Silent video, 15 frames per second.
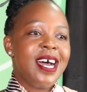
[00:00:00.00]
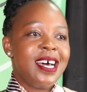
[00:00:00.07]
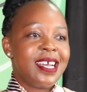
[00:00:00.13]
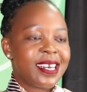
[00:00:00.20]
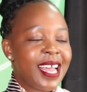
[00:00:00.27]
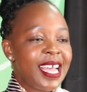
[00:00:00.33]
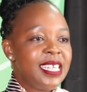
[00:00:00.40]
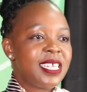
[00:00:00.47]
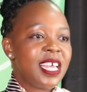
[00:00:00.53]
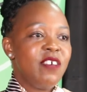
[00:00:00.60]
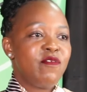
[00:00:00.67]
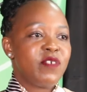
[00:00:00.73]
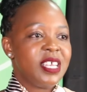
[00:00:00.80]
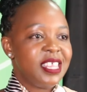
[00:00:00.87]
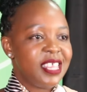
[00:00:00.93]
Write
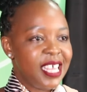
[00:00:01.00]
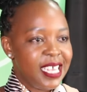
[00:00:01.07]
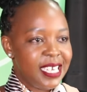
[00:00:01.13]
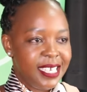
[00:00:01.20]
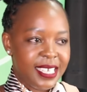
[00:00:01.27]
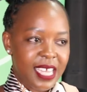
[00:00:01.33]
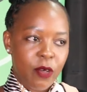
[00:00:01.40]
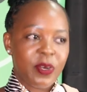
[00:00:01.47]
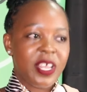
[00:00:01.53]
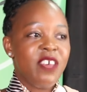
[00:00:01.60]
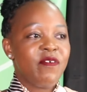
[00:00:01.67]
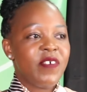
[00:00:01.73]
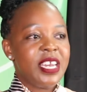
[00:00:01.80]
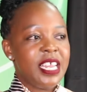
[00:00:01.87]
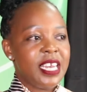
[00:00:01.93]
everything down.
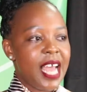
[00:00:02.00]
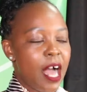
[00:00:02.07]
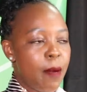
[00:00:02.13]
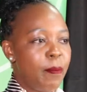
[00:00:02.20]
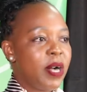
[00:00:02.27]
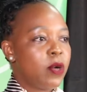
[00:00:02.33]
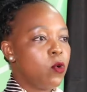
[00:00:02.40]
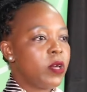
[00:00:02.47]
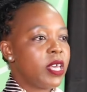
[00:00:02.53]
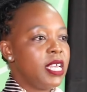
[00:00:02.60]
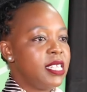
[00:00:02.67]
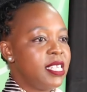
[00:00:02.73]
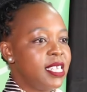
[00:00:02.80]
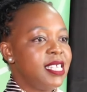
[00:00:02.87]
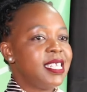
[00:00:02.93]
Even in Habakkuk,
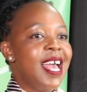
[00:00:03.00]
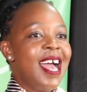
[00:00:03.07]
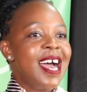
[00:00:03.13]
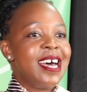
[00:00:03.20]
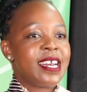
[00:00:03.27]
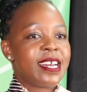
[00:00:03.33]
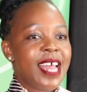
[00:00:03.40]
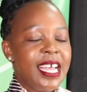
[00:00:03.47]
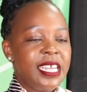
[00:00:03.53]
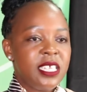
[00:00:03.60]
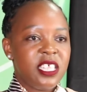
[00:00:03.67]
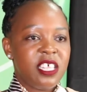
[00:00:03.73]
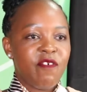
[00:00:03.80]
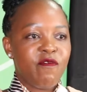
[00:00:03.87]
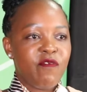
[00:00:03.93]
it says, write
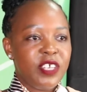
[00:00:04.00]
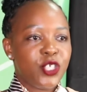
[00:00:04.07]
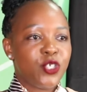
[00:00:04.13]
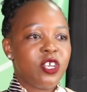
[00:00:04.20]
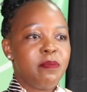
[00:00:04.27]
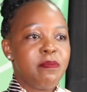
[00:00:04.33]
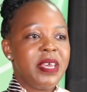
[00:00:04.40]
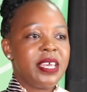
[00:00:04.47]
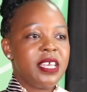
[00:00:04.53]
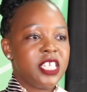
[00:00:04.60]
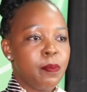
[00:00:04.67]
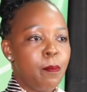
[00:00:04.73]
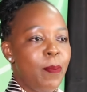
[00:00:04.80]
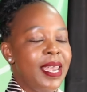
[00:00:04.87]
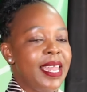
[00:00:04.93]
the vision, make
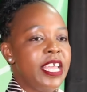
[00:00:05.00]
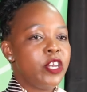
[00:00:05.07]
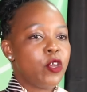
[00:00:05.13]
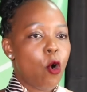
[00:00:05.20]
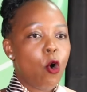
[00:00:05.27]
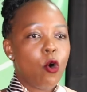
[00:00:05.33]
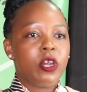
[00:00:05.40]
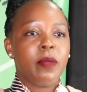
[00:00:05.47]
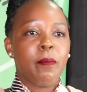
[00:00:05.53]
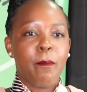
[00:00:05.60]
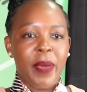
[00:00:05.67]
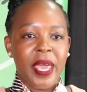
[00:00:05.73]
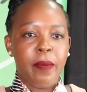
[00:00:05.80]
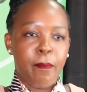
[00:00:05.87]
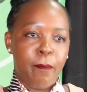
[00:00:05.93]
it plain on
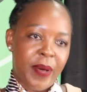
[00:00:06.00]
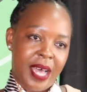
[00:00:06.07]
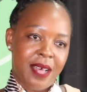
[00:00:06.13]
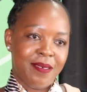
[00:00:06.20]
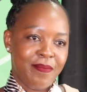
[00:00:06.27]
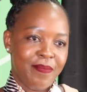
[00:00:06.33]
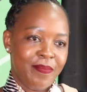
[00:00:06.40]
paper.